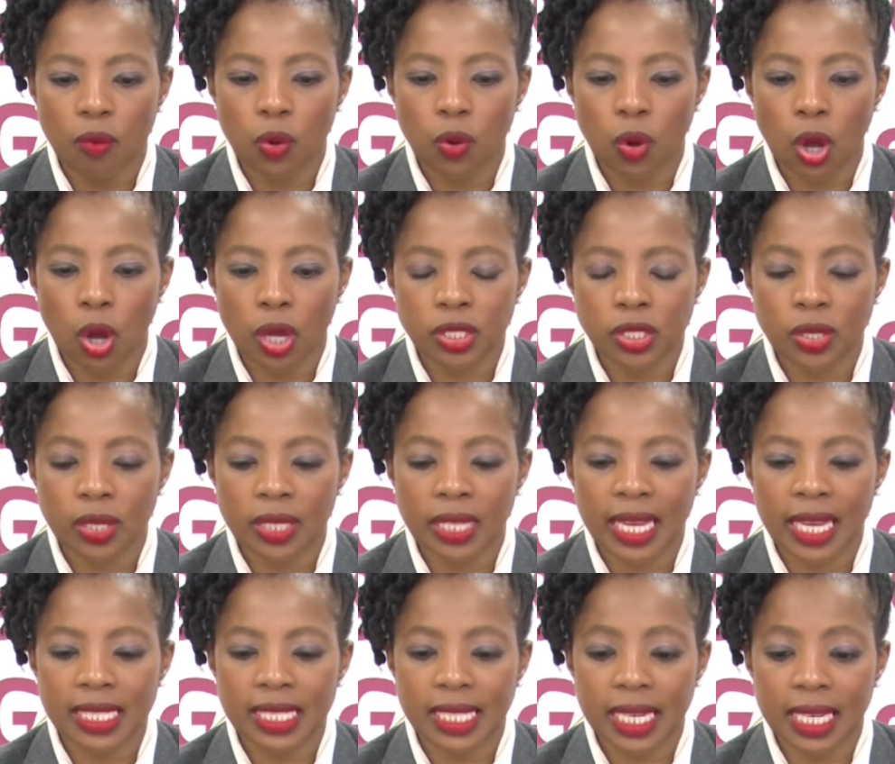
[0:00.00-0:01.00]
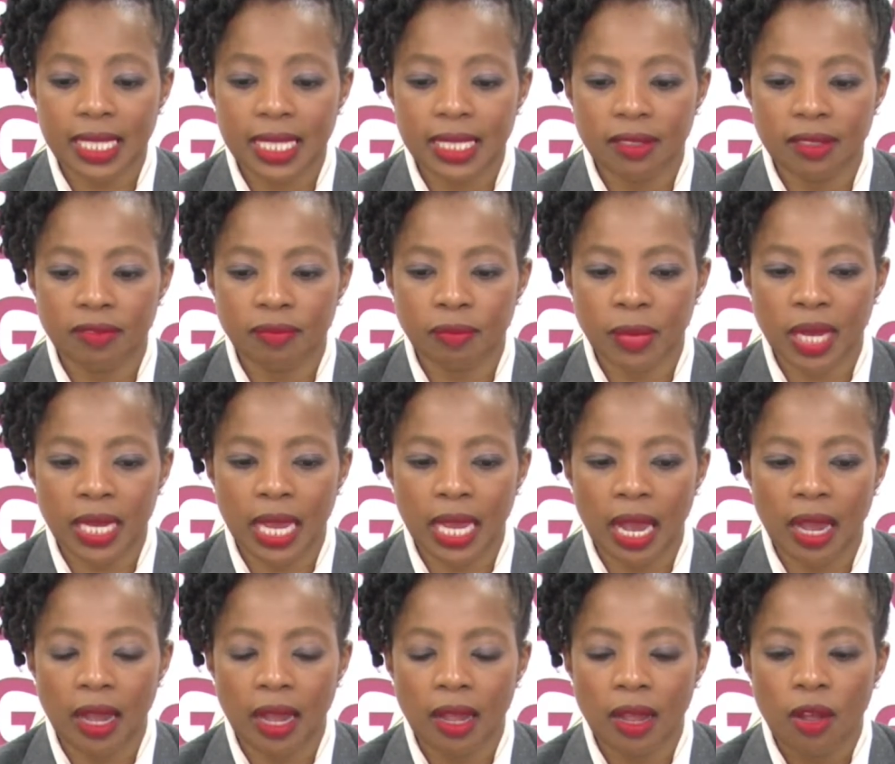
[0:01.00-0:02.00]
Mukotso, the Executive
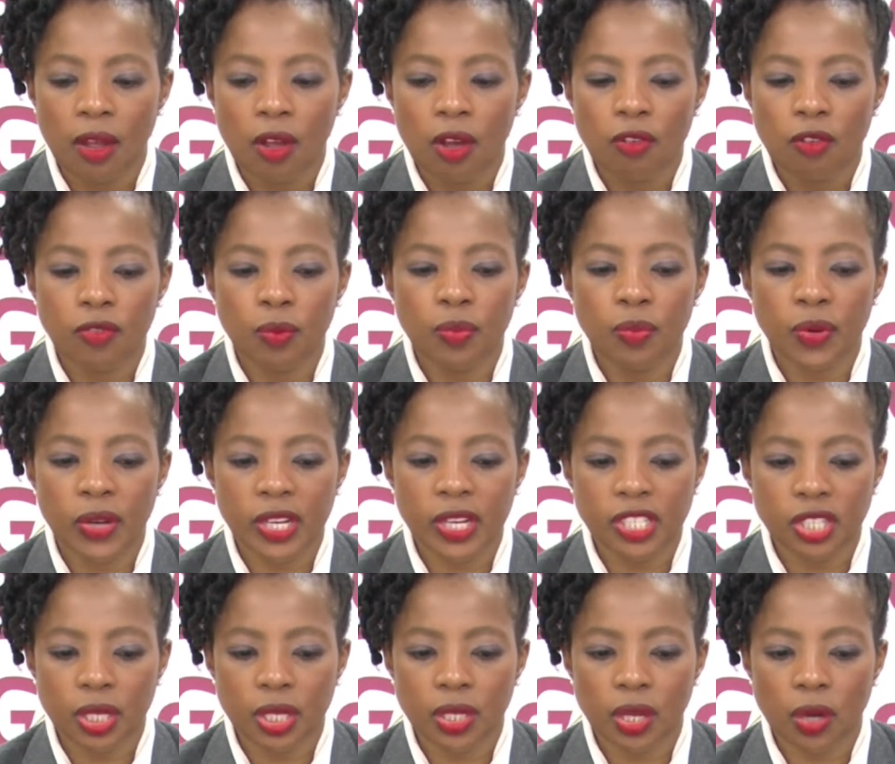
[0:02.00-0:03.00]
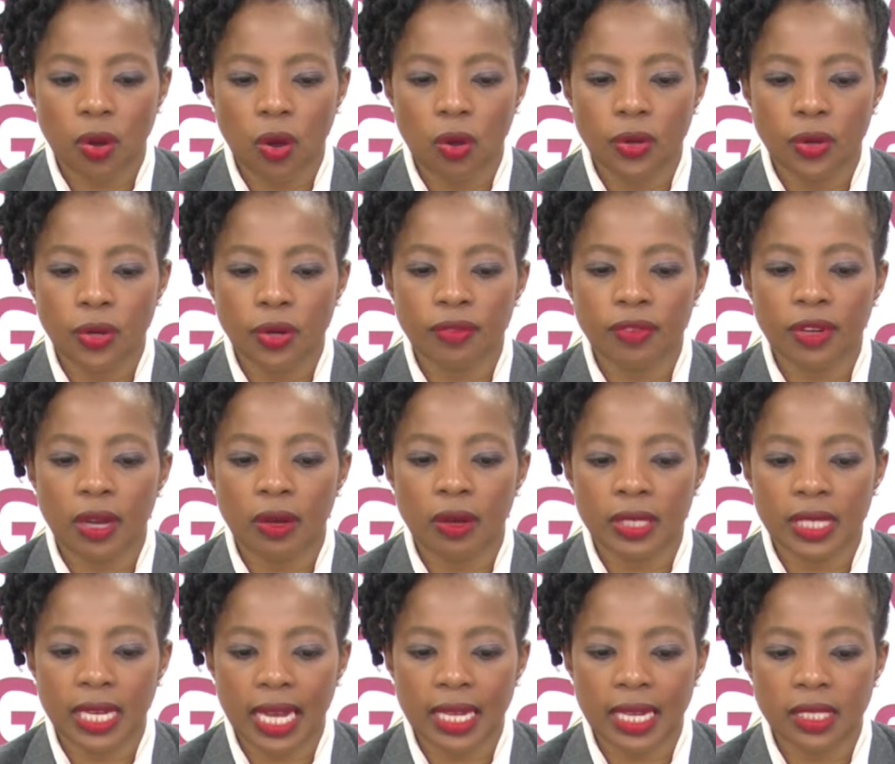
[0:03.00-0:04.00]
Mayor, for breaching the Code of
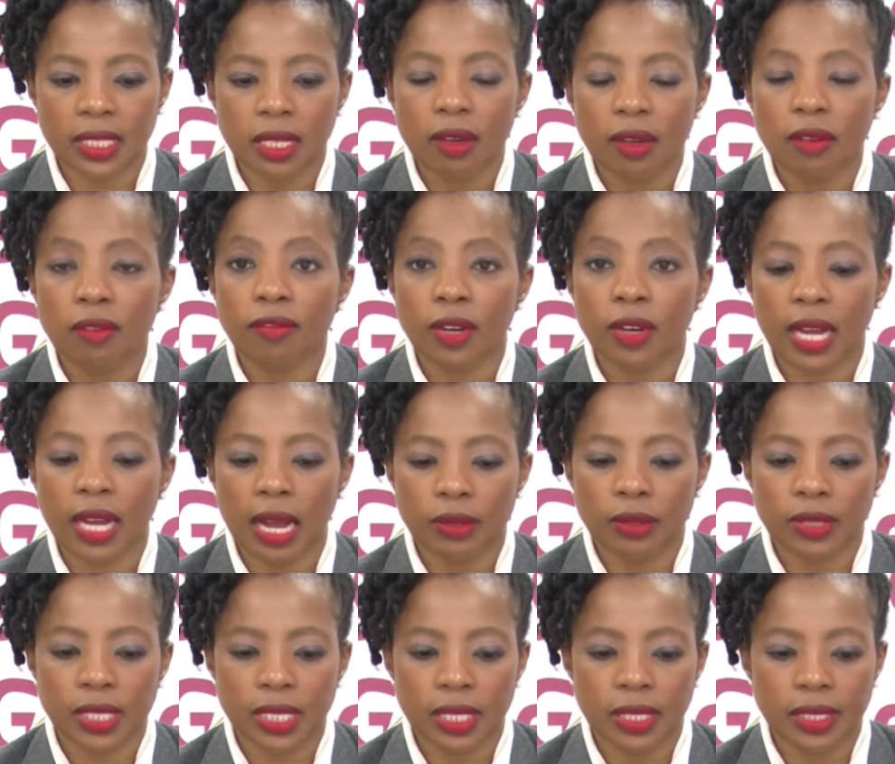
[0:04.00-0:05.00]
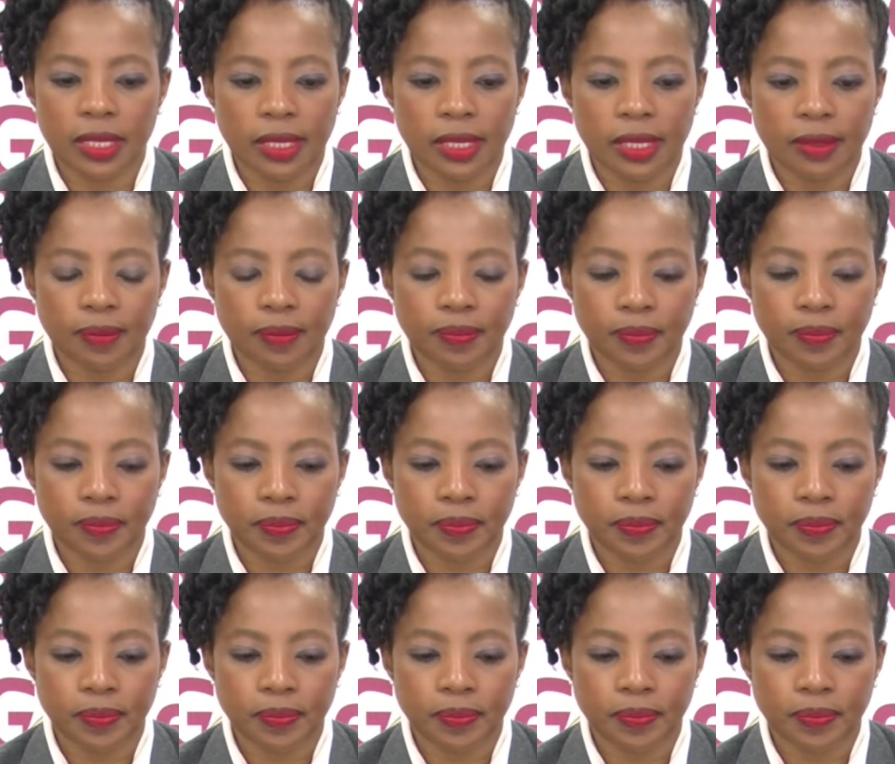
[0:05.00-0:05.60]
Conduct for councillors.